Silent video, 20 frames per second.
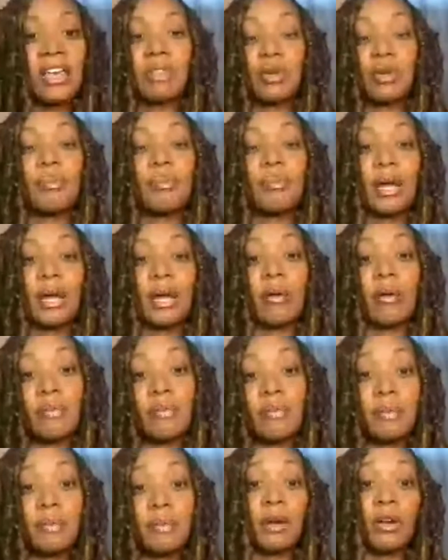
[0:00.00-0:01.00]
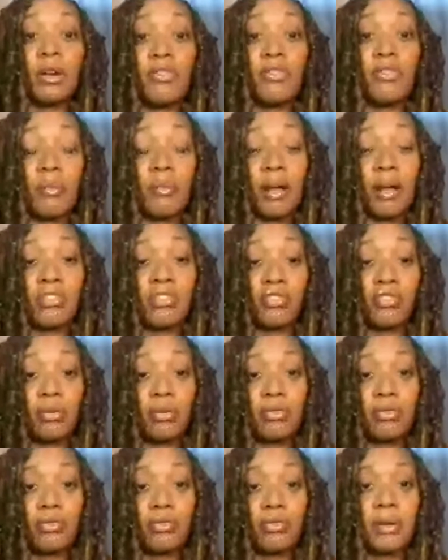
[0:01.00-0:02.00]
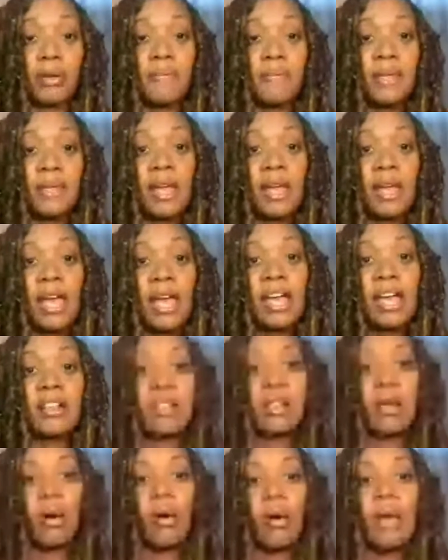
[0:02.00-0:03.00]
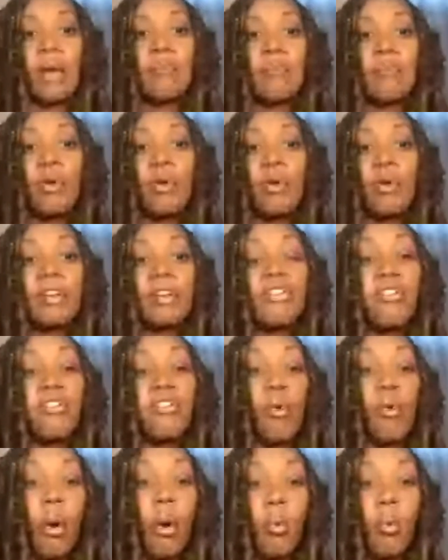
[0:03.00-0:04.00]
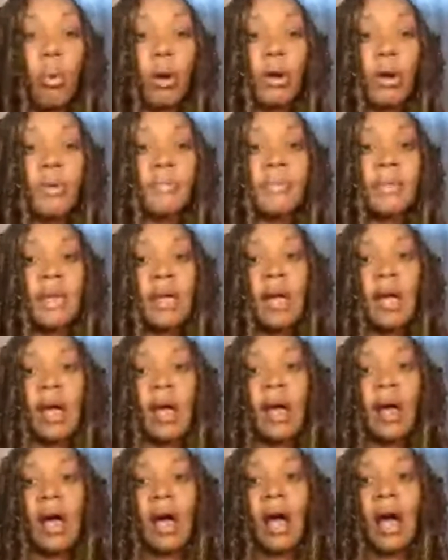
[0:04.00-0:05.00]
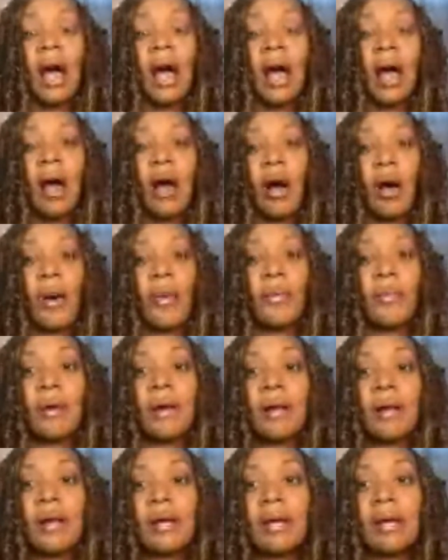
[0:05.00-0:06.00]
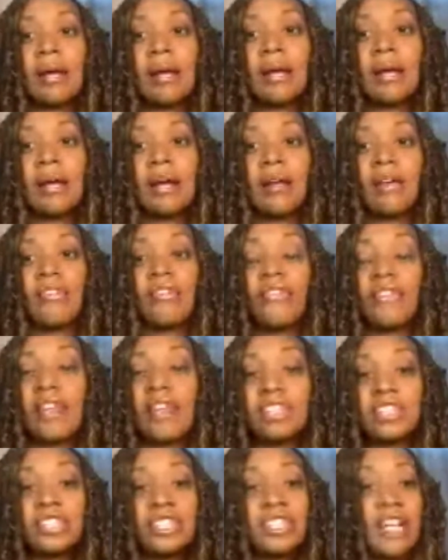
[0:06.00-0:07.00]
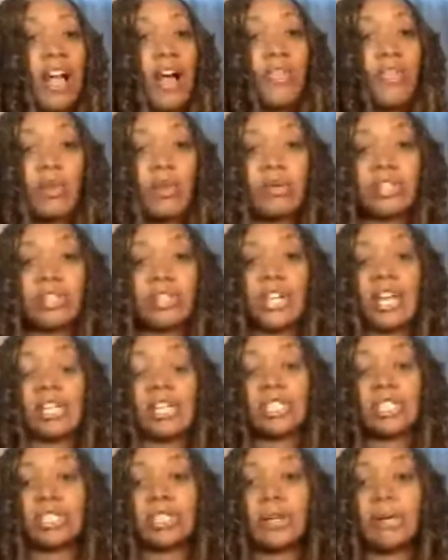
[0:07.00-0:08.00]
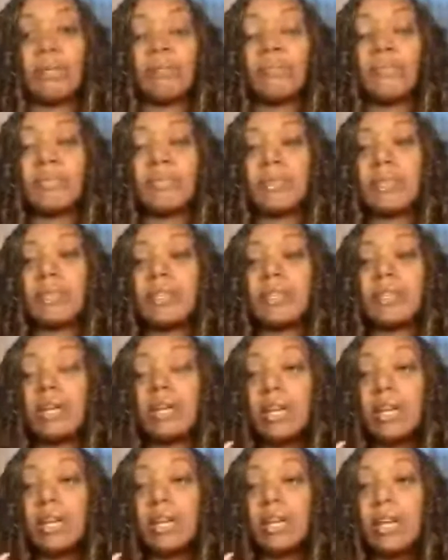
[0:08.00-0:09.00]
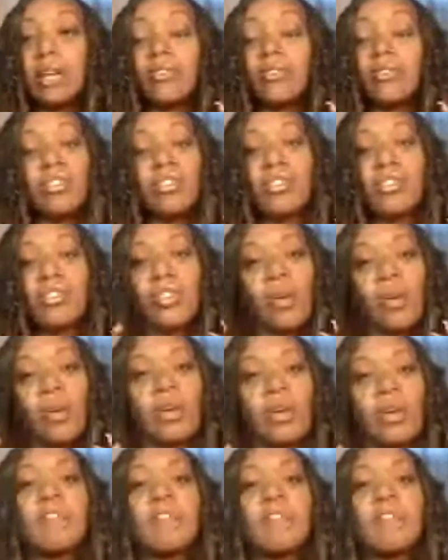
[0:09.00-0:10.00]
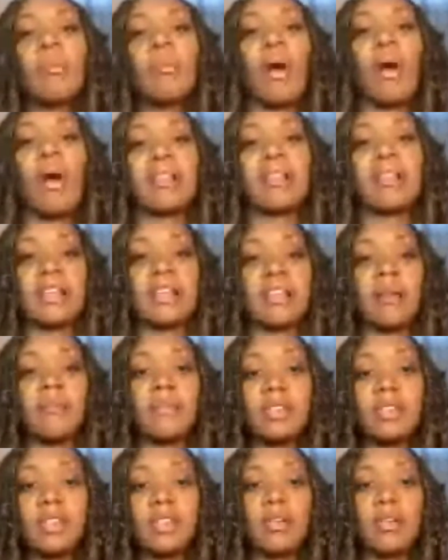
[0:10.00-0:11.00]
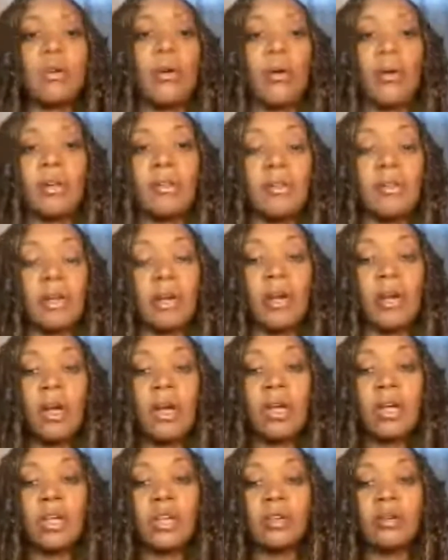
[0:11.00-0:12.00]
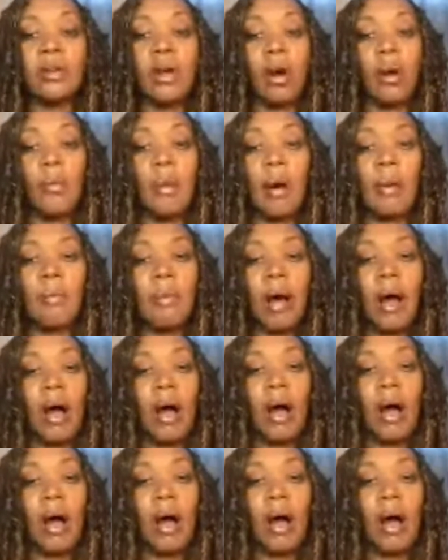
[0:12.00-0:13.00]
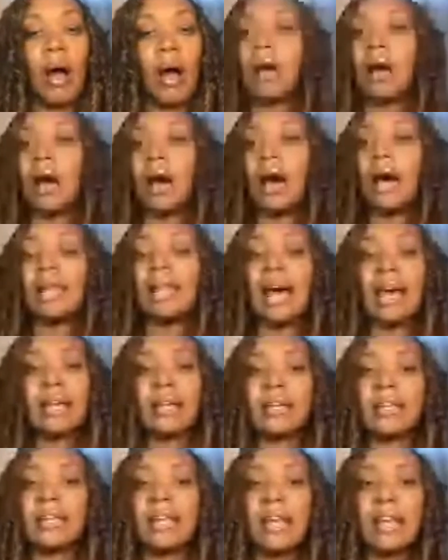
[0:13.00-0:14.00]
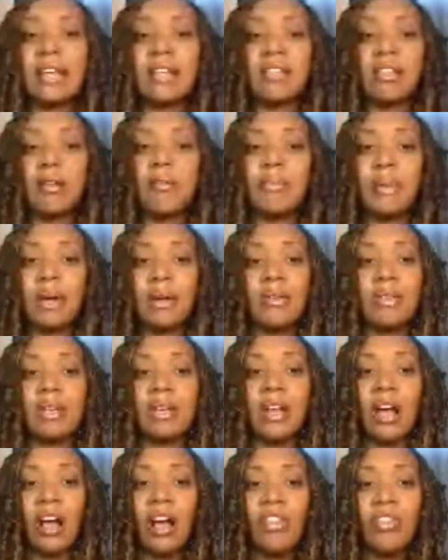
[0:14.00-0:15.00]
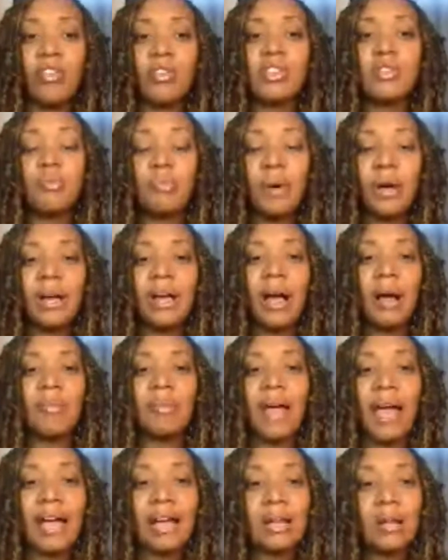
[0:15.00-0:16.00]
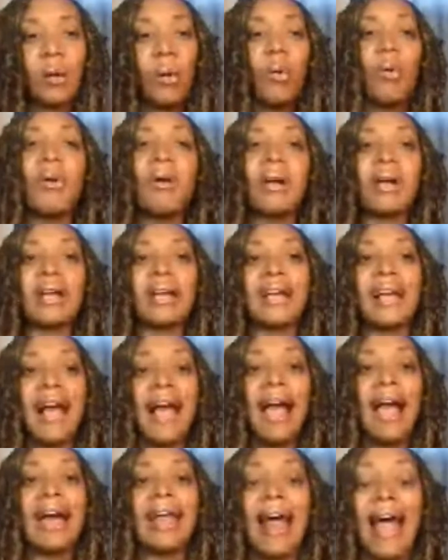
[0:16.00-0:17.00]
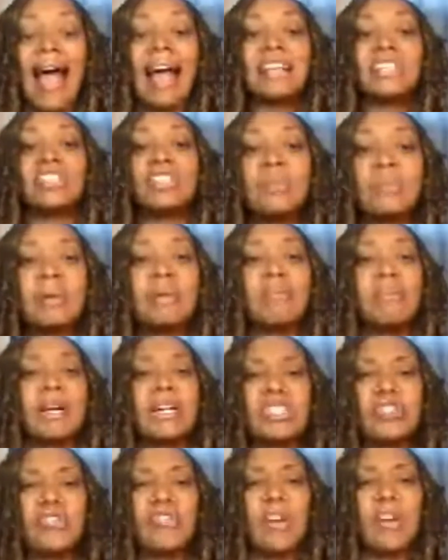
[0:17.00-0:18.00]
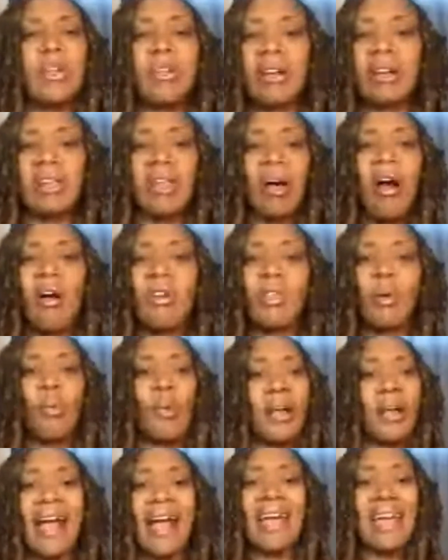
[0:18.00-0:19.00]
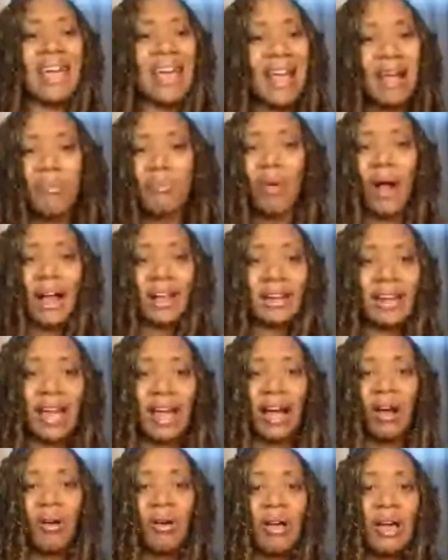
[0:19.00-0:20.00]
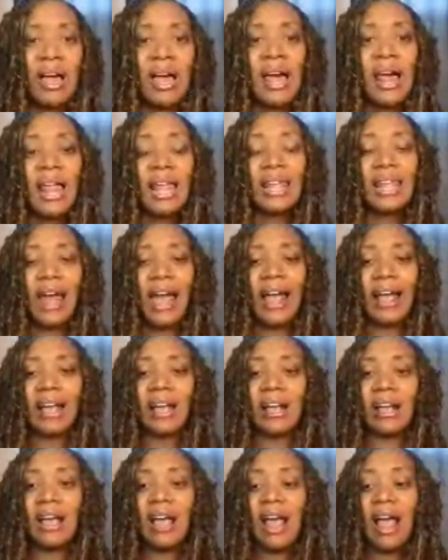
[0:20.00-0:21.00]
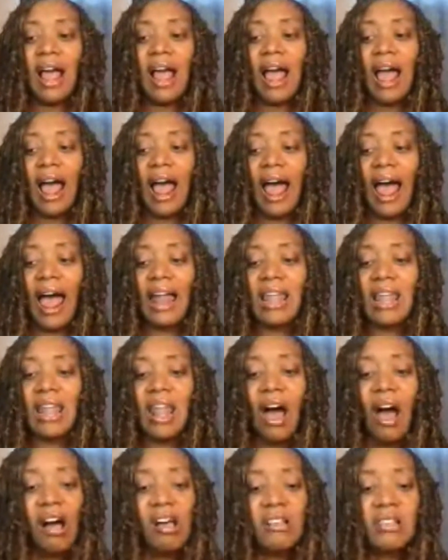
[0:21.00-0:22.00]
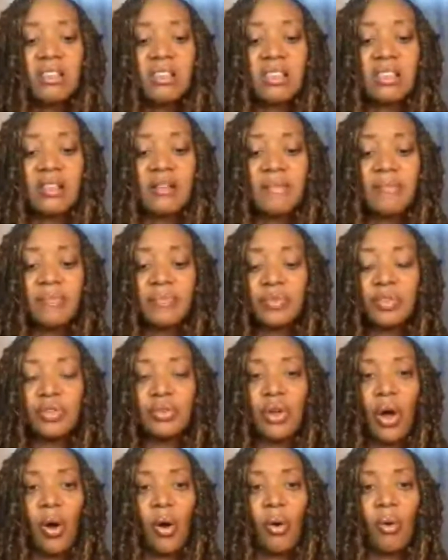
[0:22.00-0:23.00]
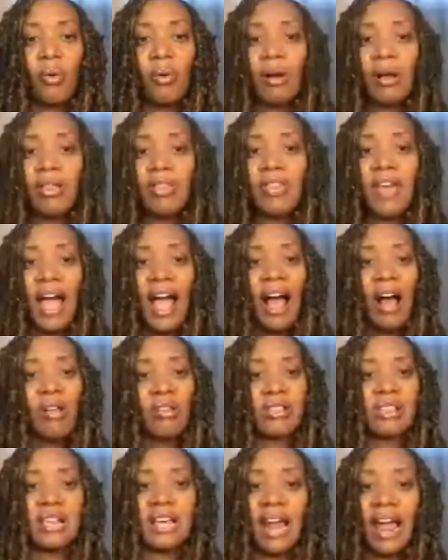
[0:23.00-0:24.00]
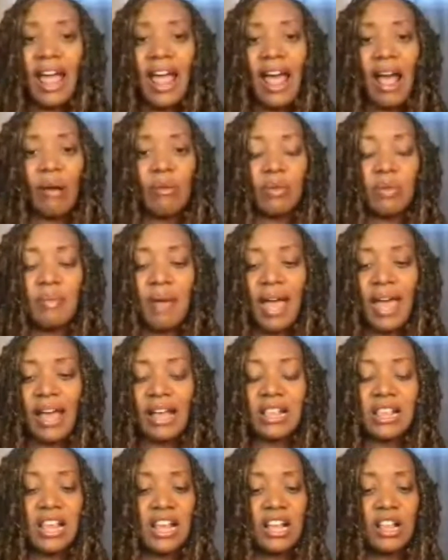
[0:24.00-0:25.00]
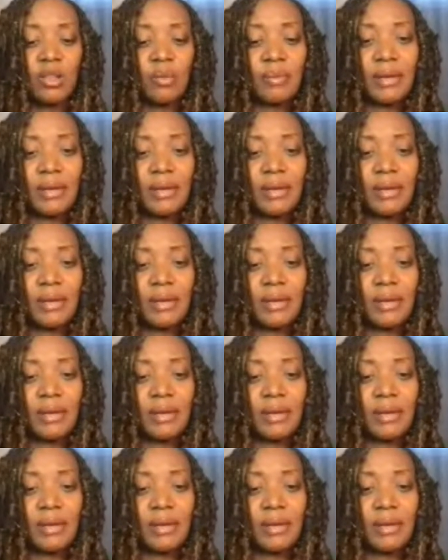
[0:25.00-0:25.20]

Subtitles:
I have to do better and be better for my children. And so in moving forward, um, fleshing out the rejection, getting just the grieving process. I'm still grieving, my mom and my uncle. A lot of days are better than others, but I'm like, Lord God, I should be much further along than where I am right now. Like, I lost, the house that I had with my ex-husband.